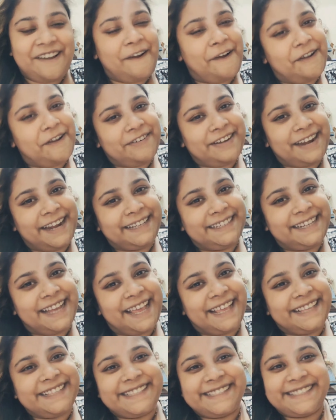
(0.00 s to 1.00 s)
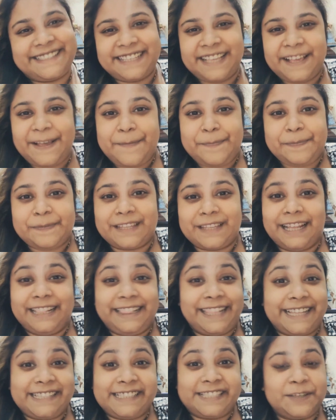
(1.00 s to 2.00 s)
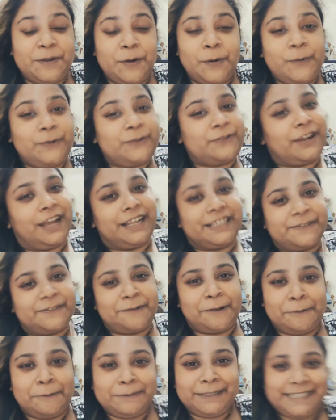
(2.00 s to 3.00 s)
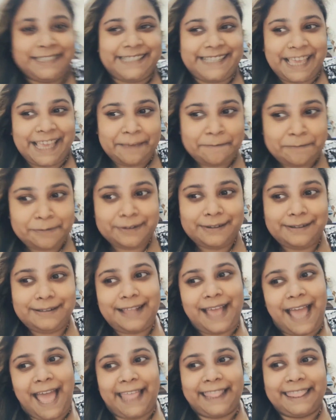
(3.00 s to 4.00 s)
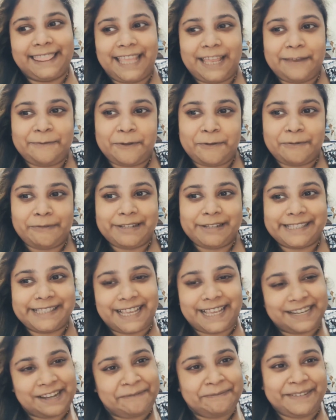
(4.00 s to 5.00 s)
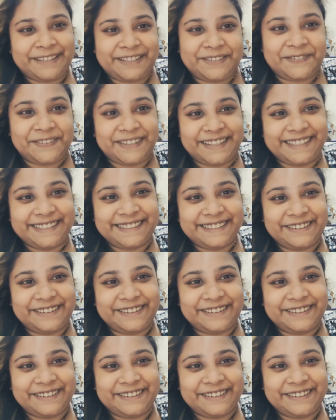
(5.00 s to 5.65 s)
Alright guys, let's go transform the table and then we will set up the tree.